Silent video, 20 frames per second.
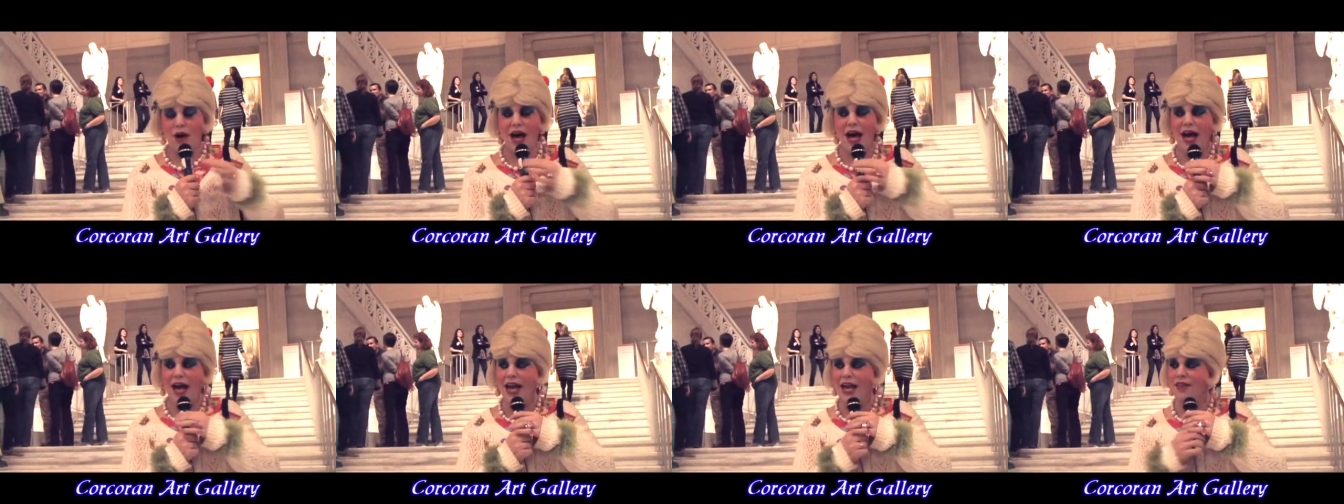
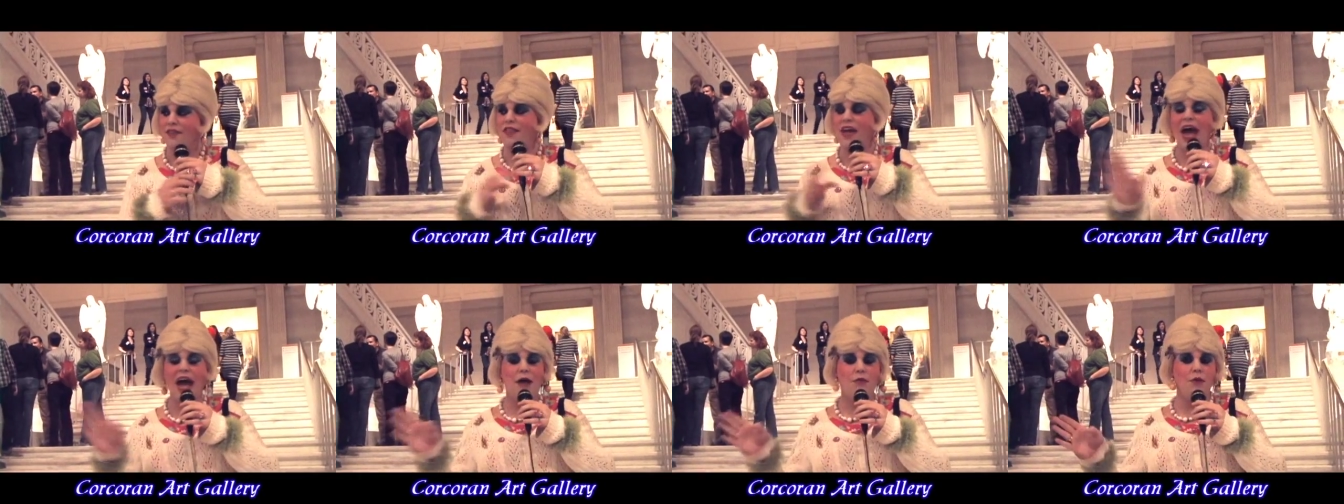way
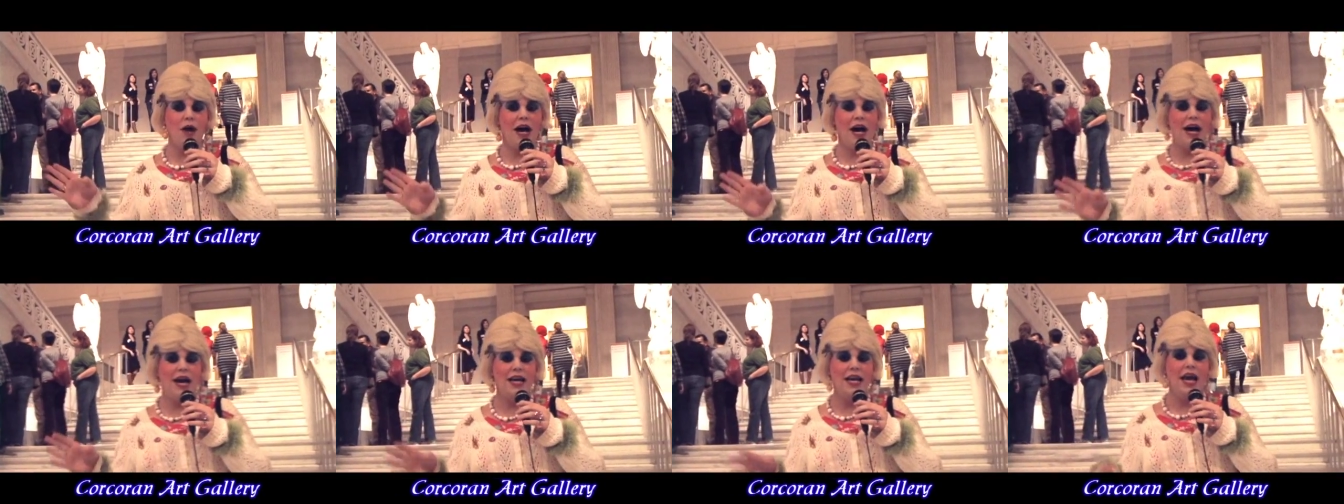and that
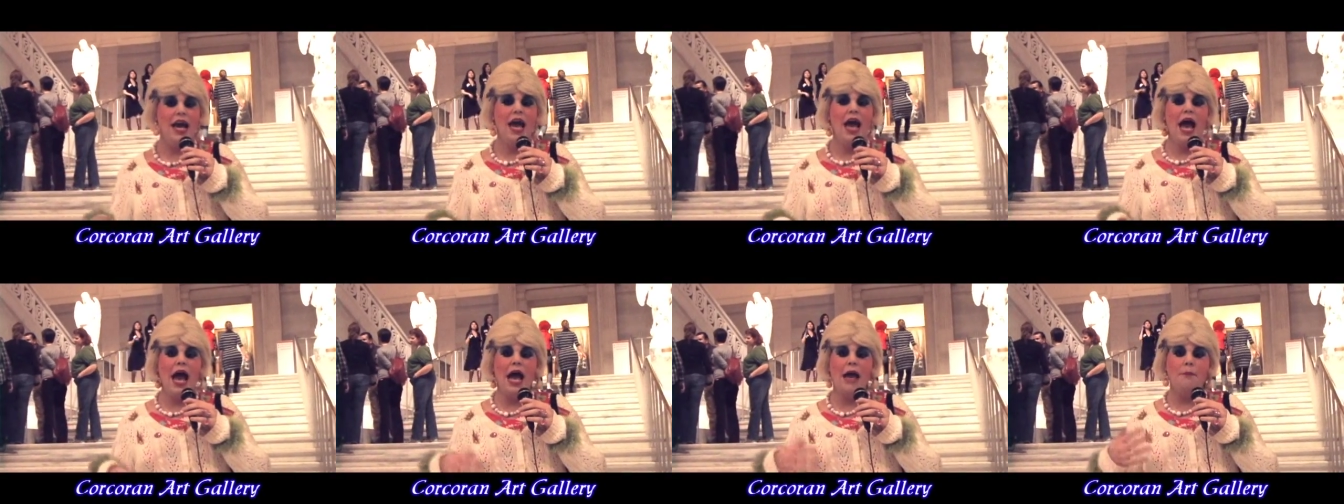way,
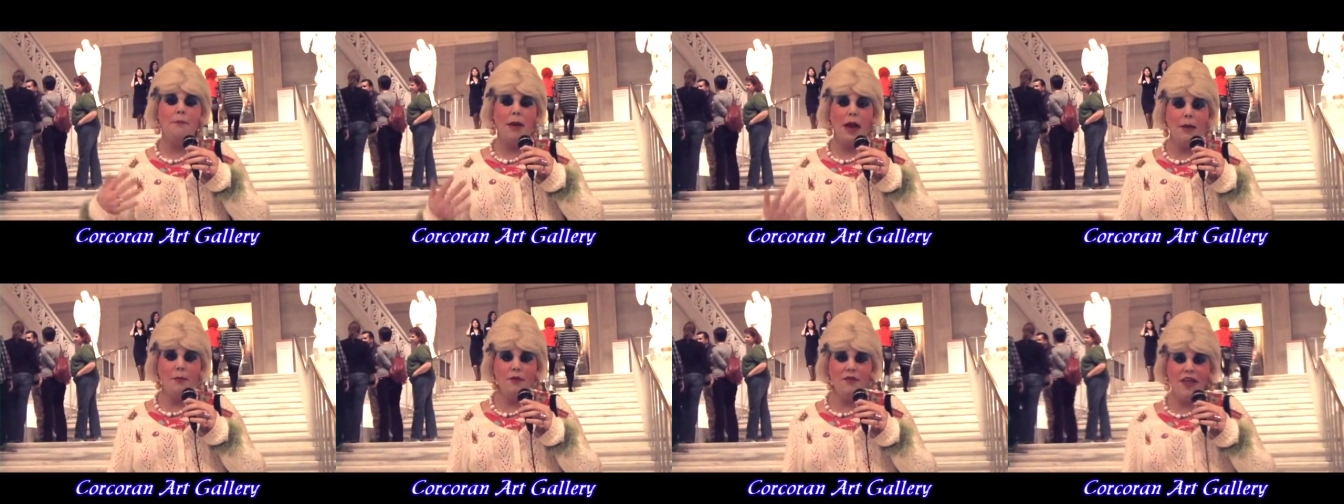and
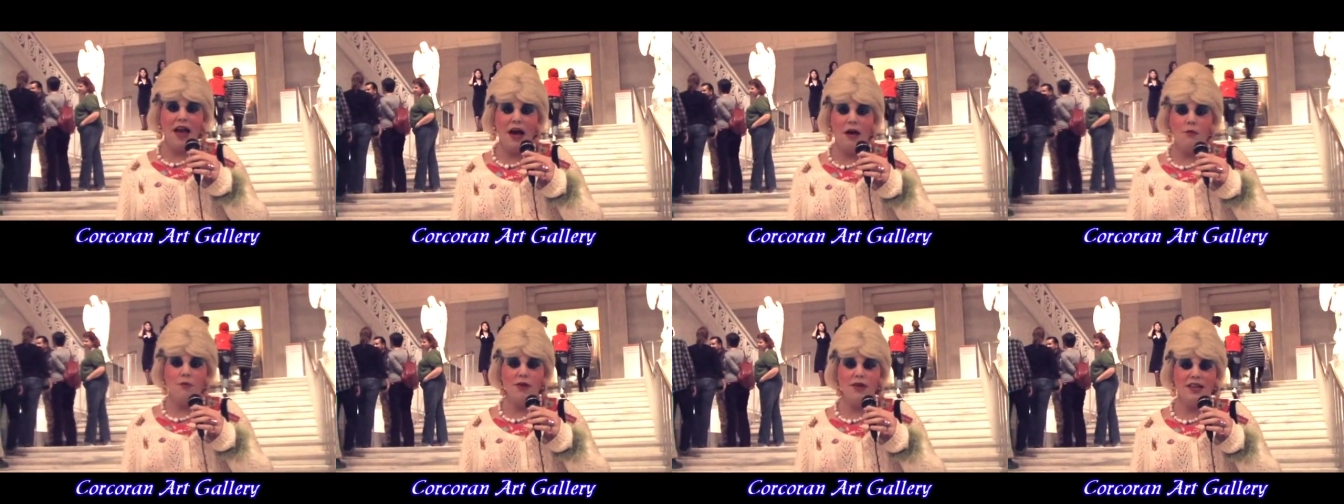people
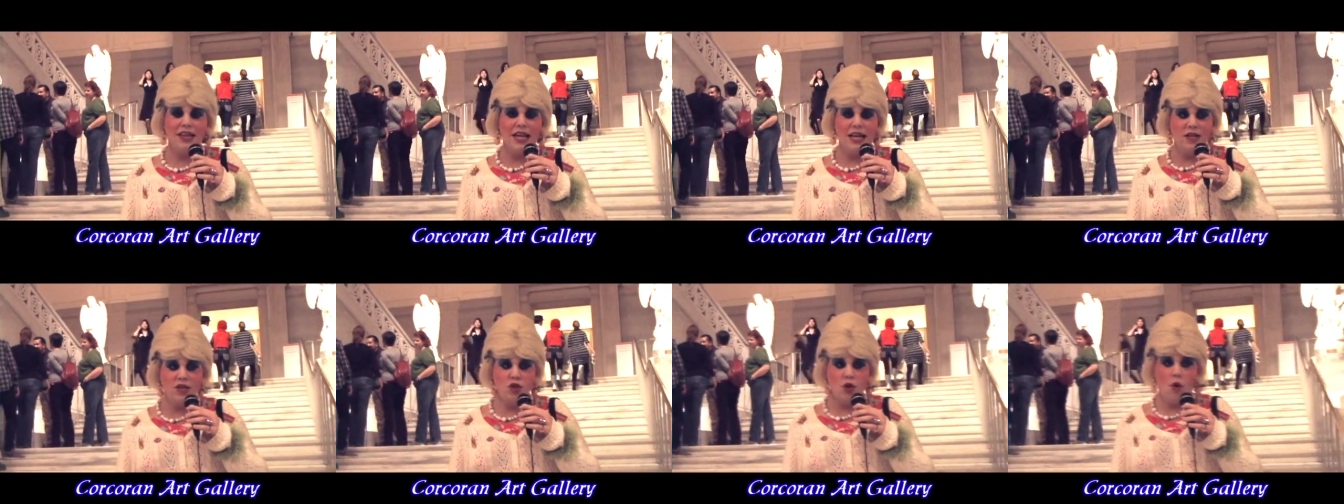that
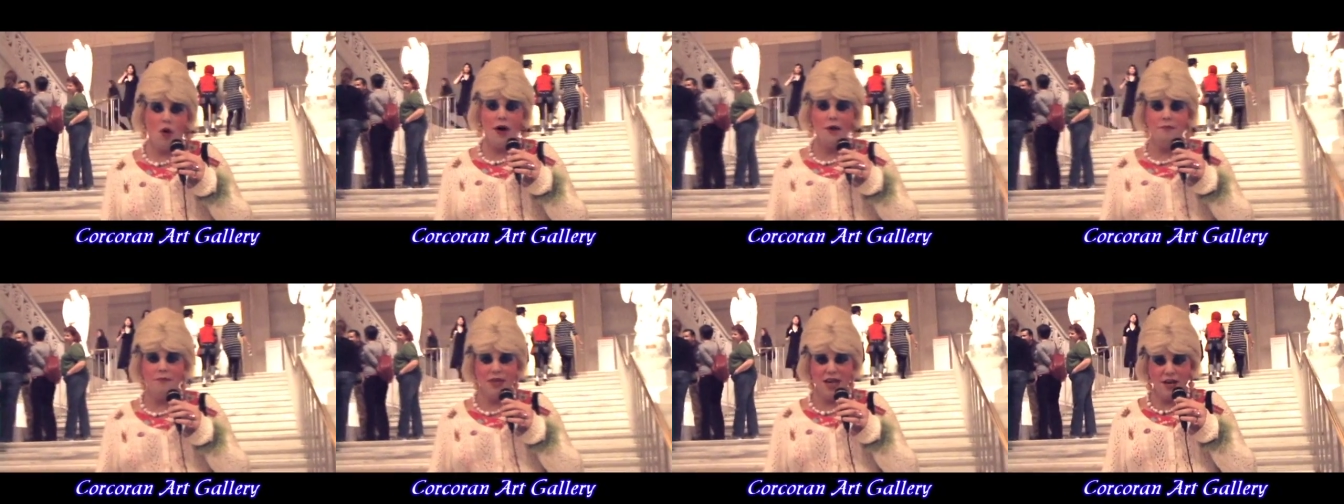really
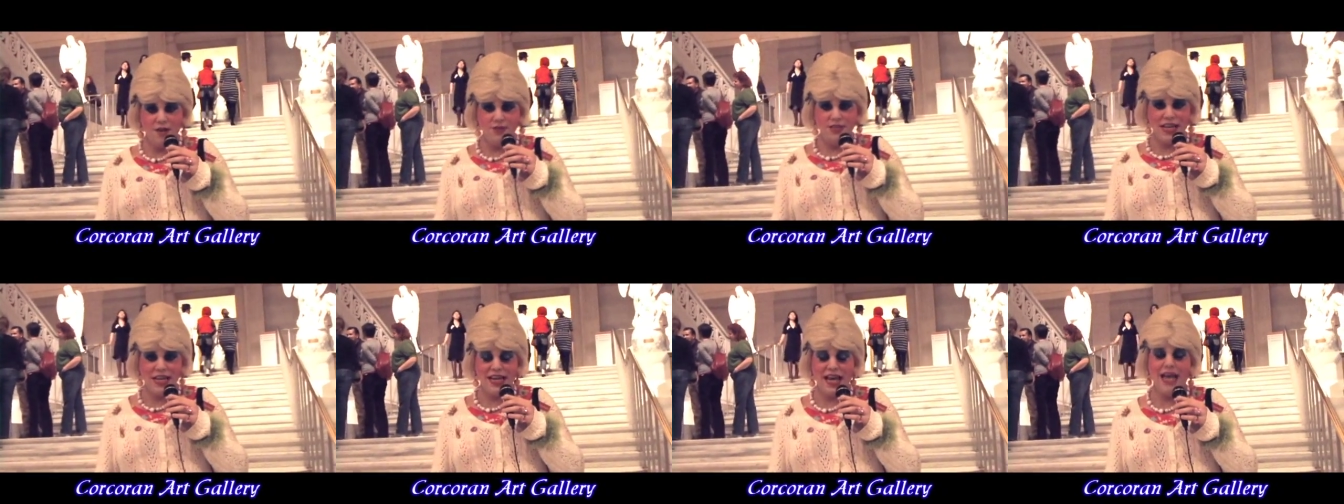enjoy
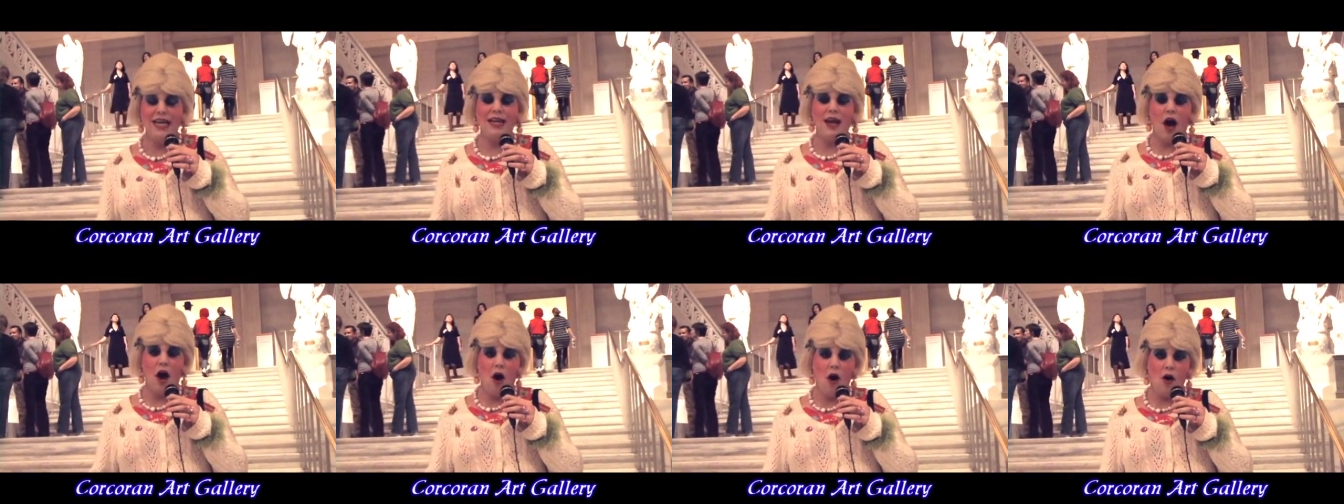music
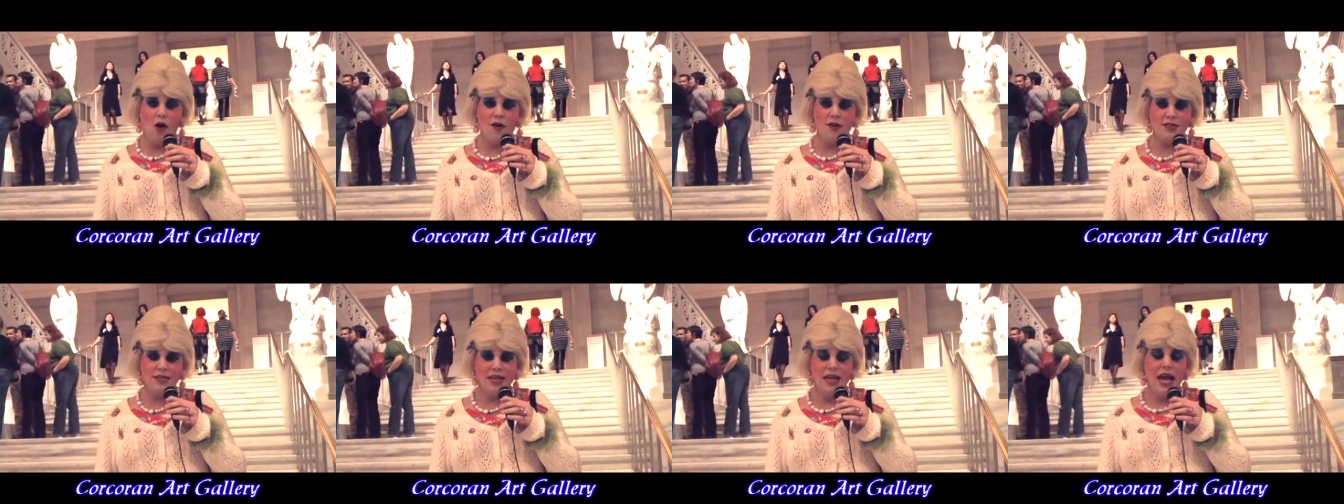and
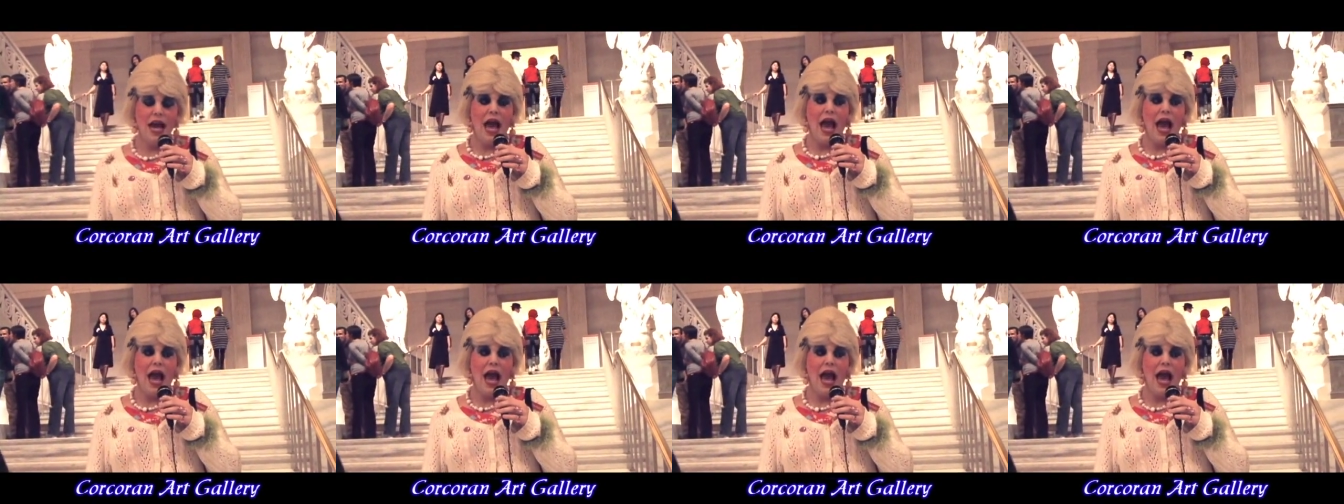art,